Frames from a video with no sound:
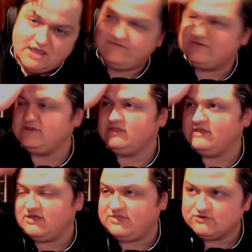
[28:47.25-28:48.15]
visited the
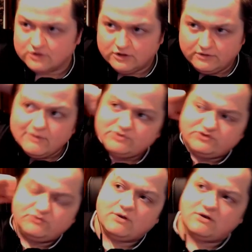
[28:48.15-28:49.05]
cathedral, which
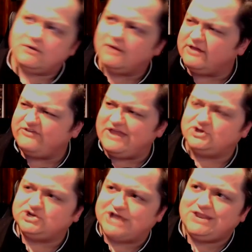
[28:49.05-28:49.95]
is where
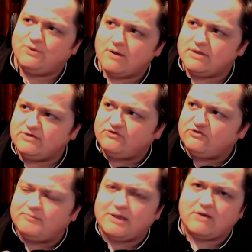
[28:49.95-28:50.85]
Saint Januarius
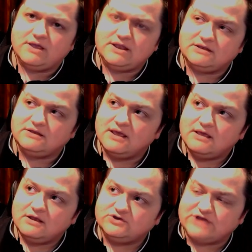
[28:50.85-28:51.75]
is buried. And
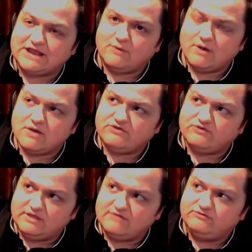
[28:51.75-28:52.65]

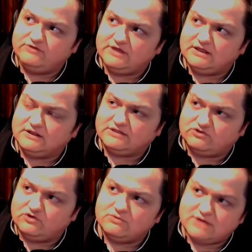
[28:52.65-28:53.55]
Januarius lived in like the
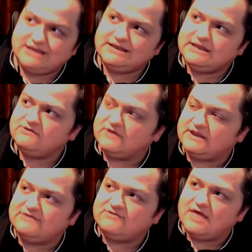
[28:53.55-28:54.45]
290s,
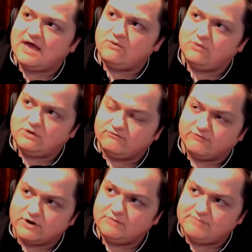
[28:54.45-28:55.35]
and he's the guy who
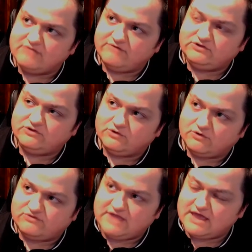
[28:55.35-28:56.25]
converted Benevento to
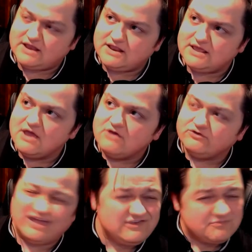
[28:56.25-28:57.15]
Christianity.
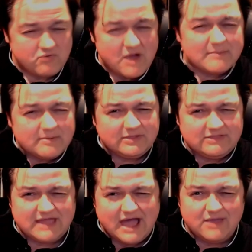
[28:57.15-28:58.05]
So like he's probably
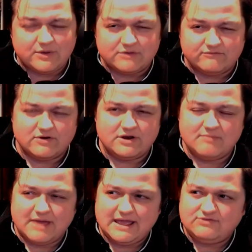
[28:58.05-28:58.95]
the guy who converted
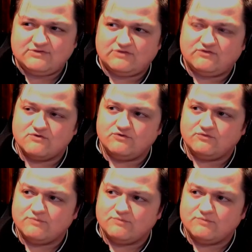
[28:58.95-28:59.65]
my ancestors,